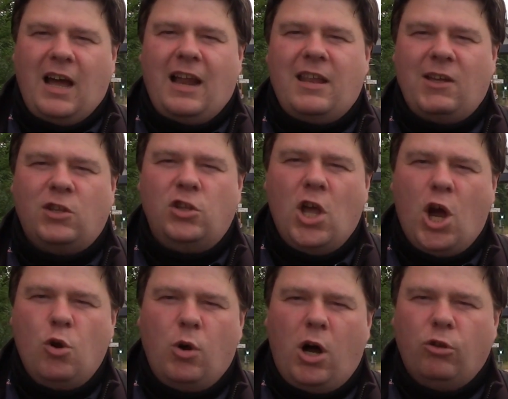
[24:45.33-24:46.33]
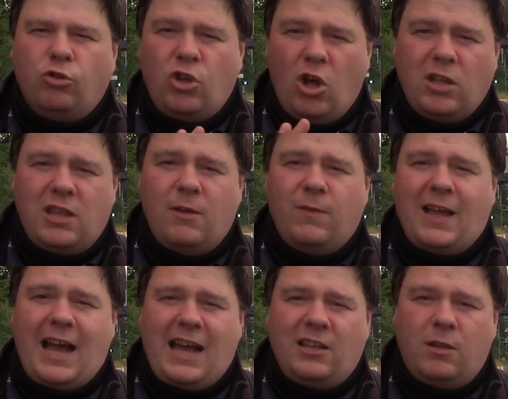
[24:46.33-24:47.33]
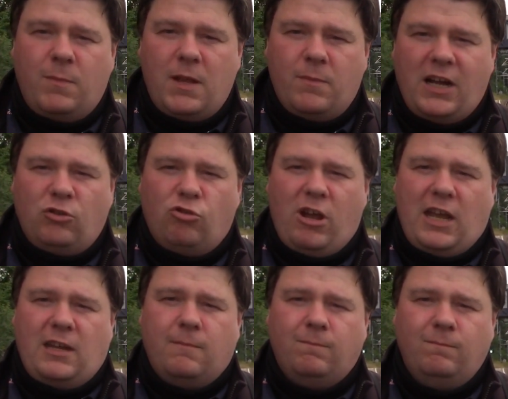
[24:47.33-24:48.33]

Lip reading: and there is no alternative, it has to be by train.